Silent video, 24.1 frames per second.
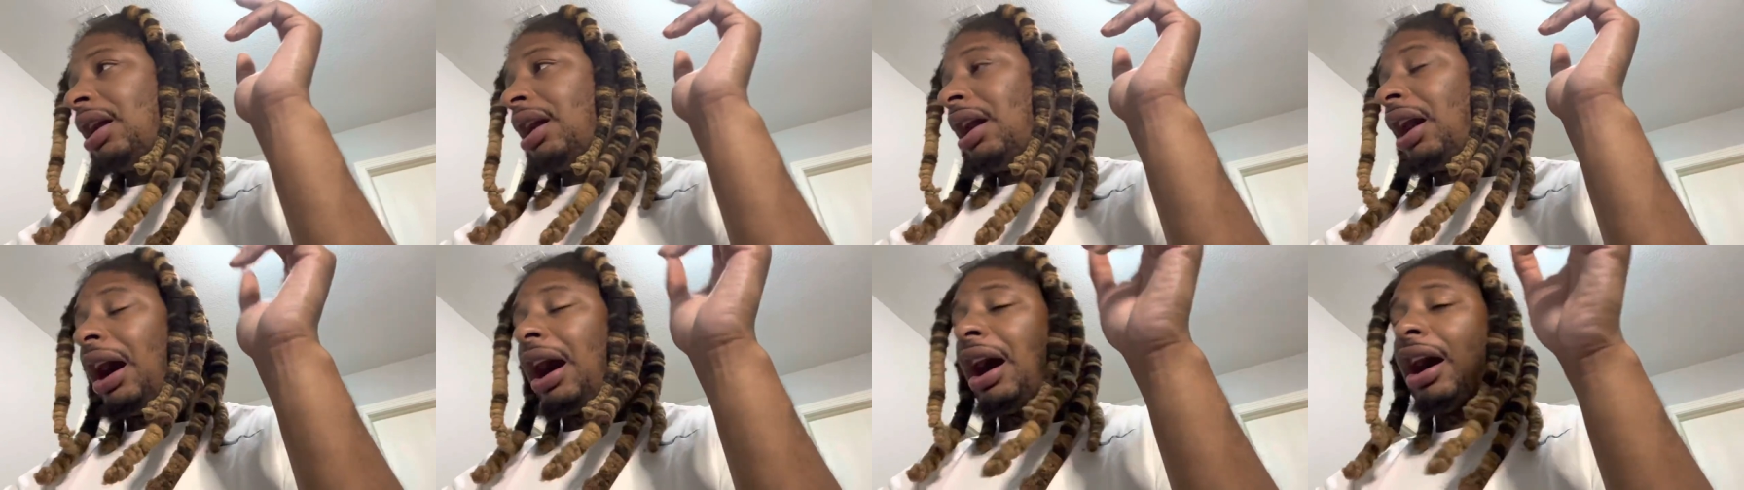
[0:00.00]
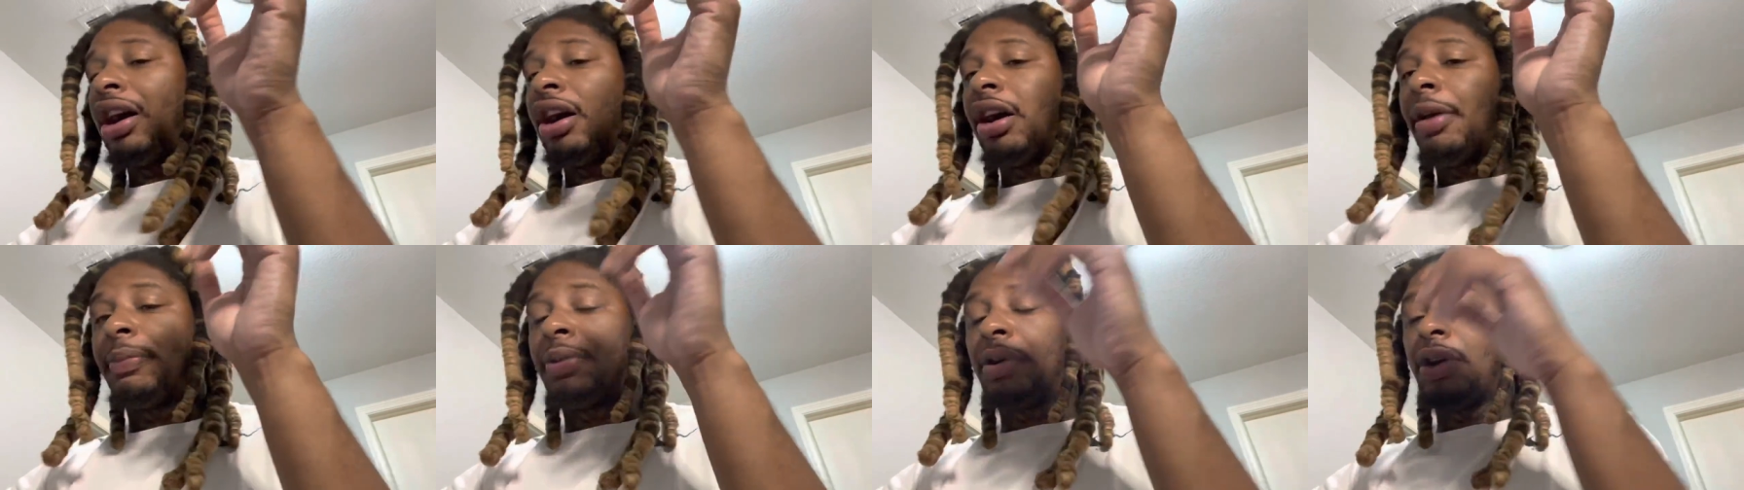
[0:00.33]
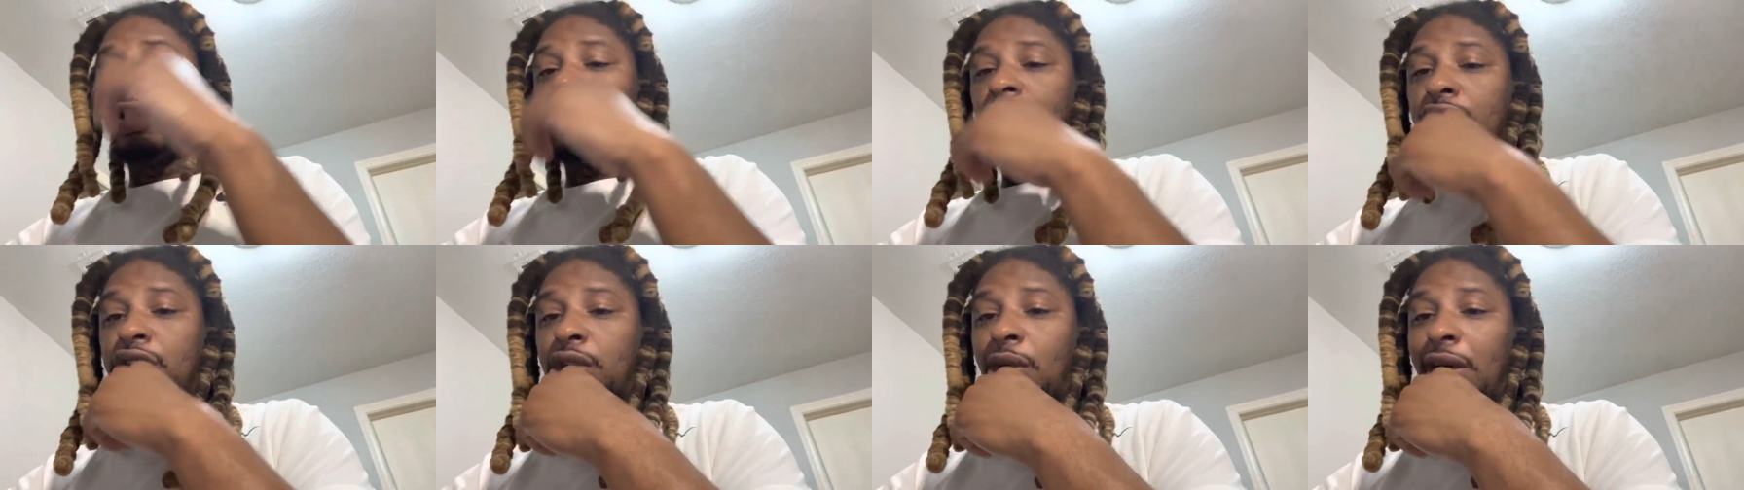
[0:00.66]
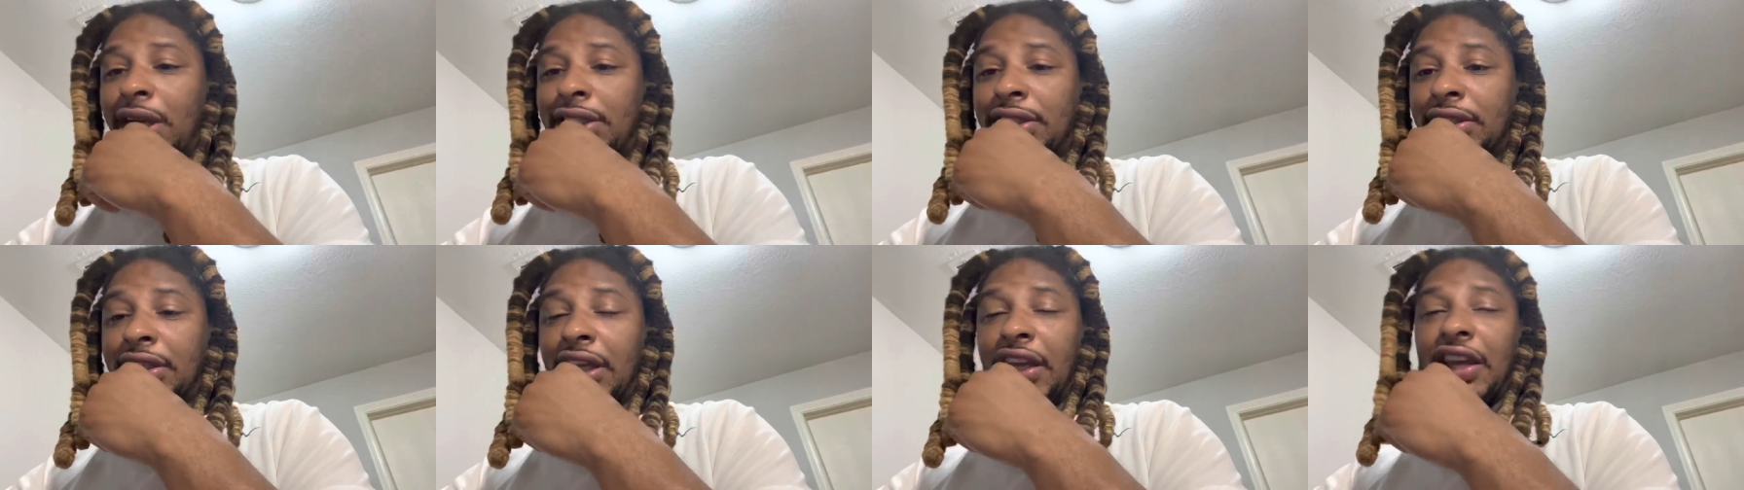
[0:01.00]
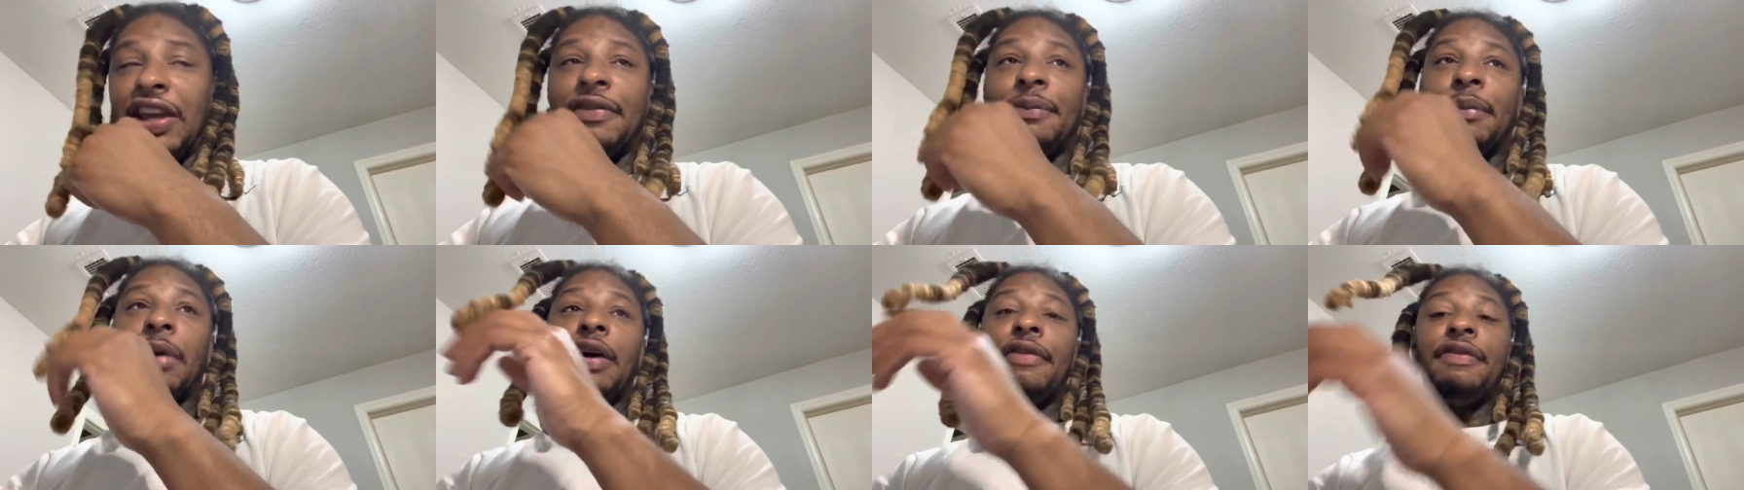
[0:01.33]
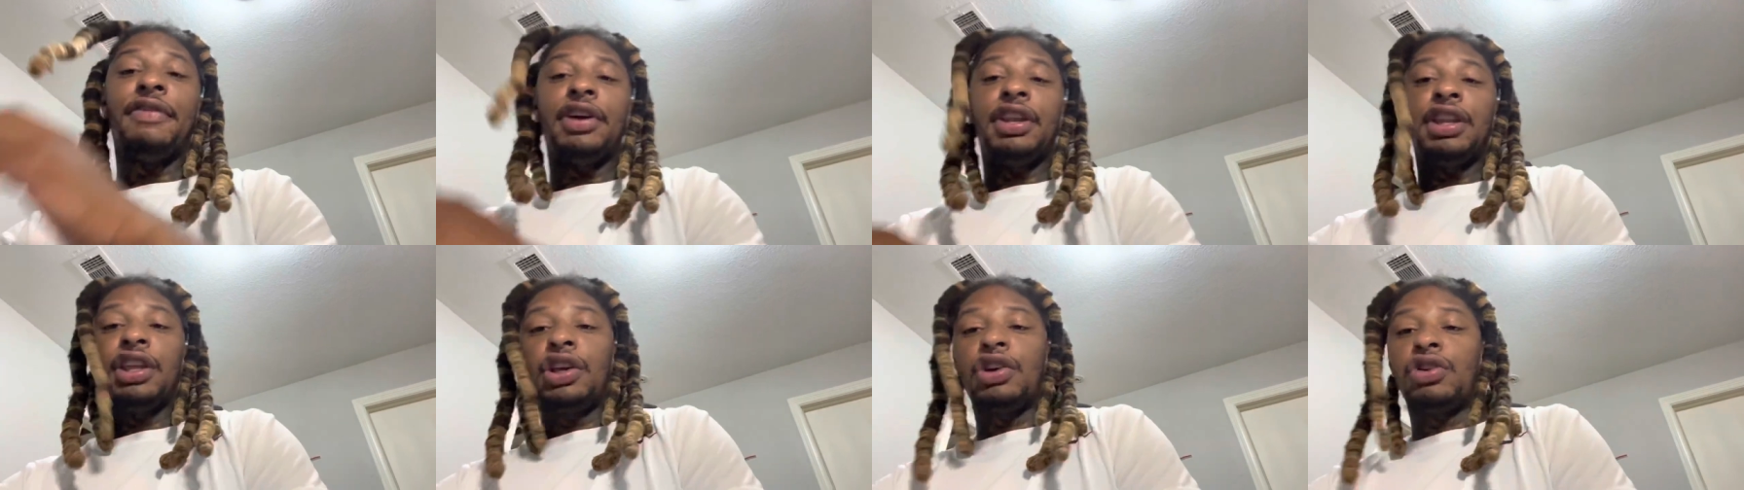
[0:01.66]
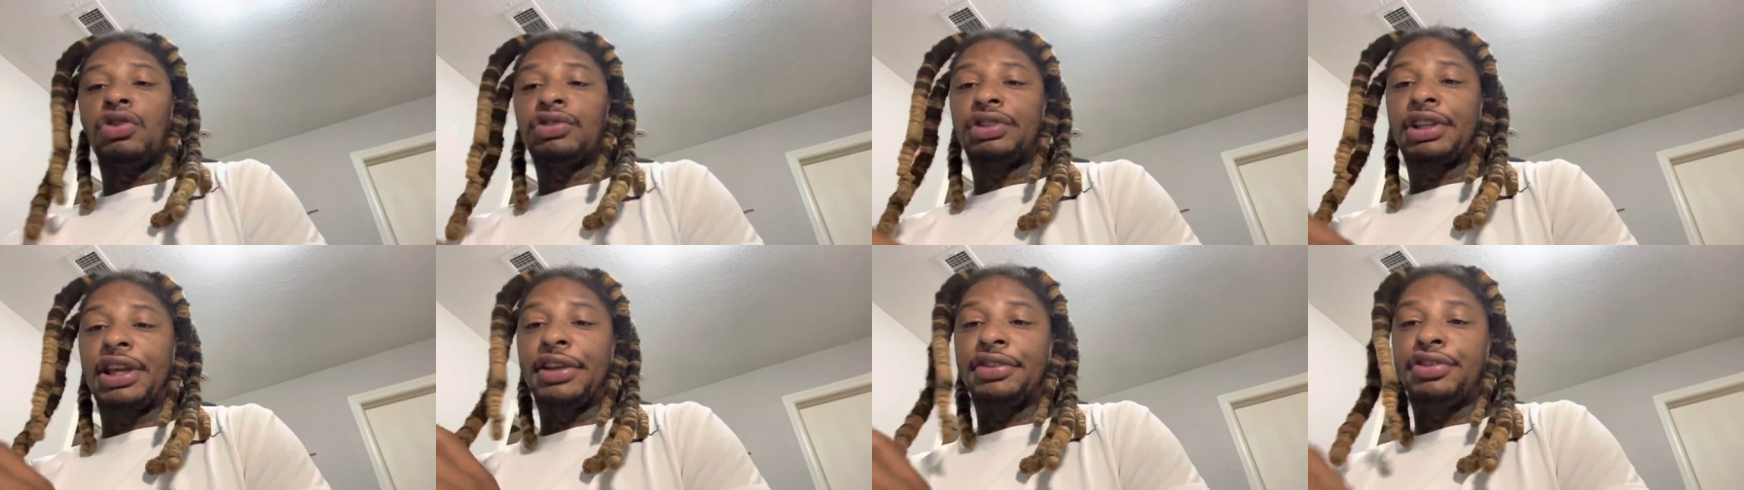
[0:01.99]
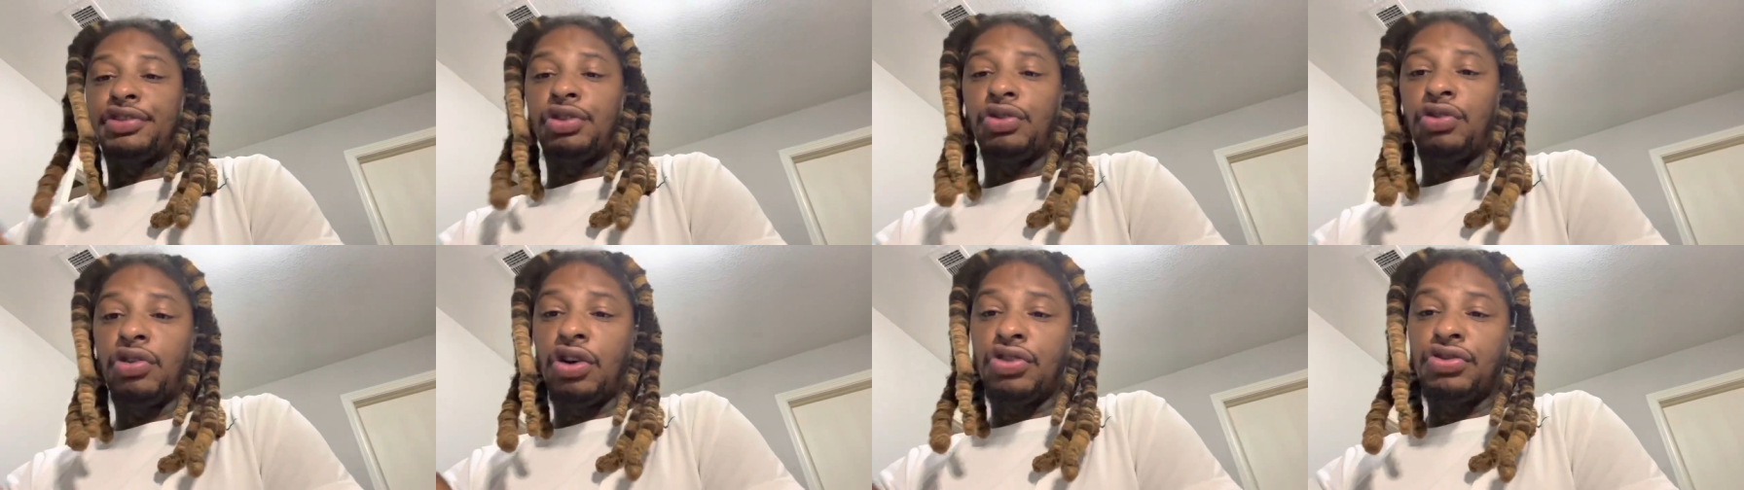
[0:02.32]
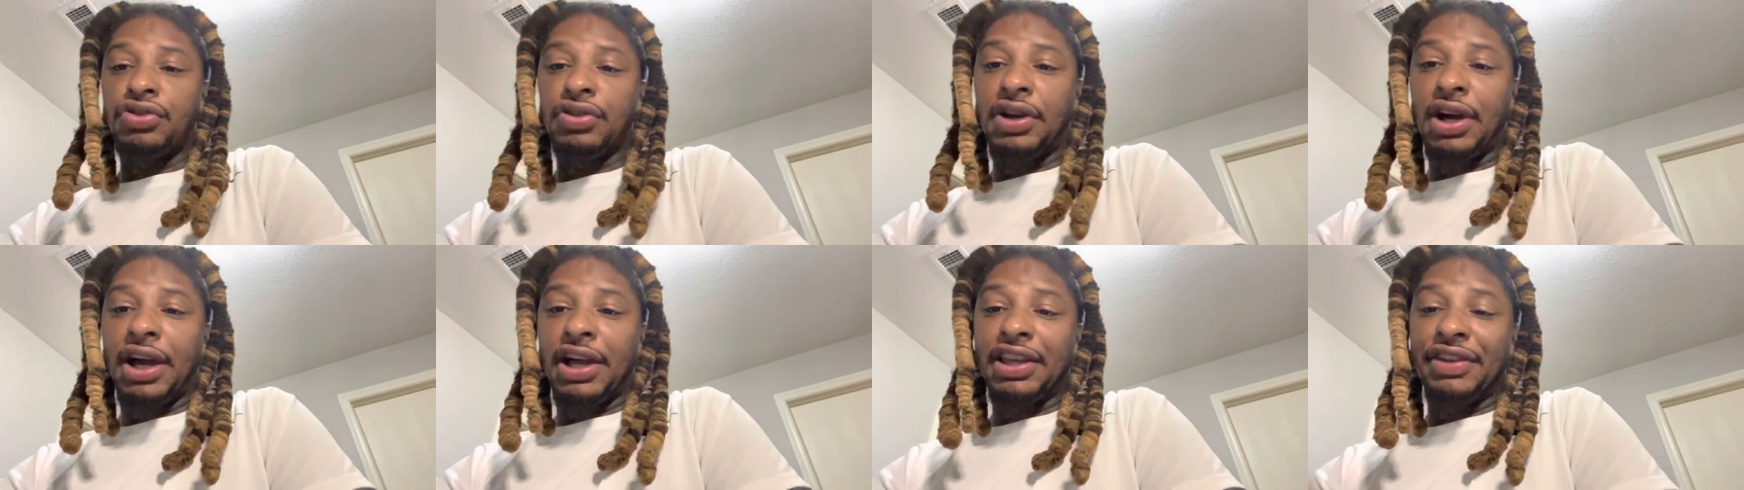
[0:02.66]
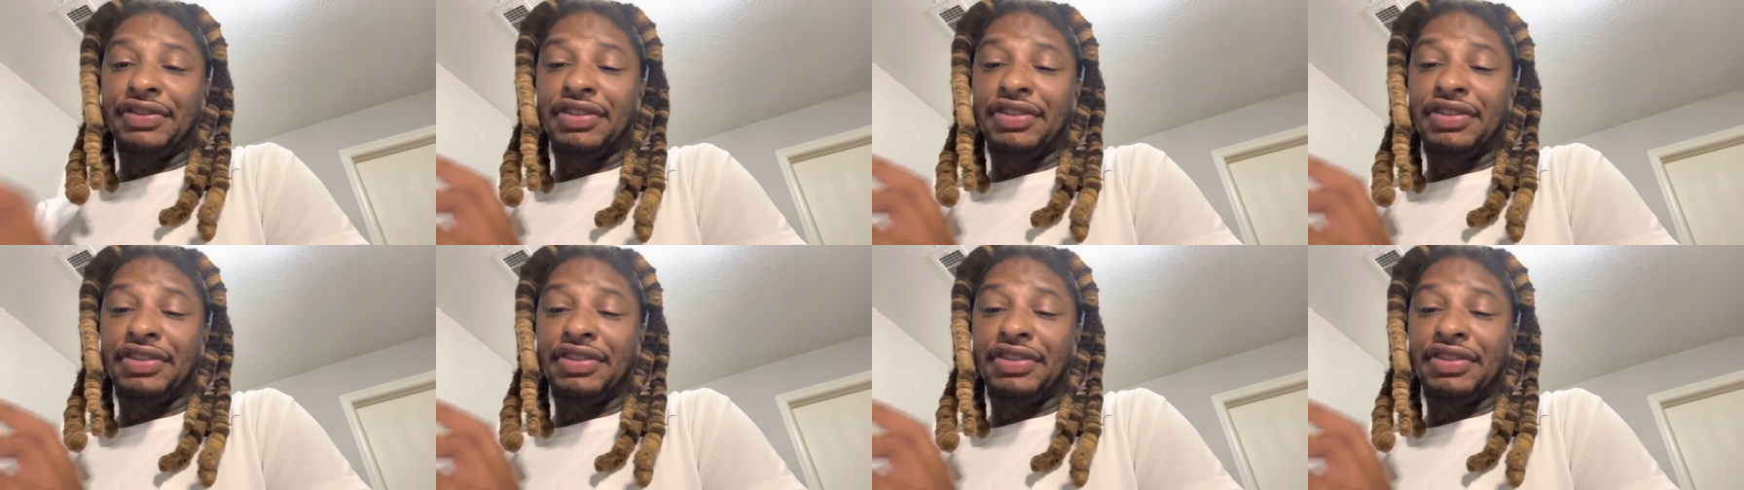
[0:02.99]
I upload twice a day. If my videos get 200 likes,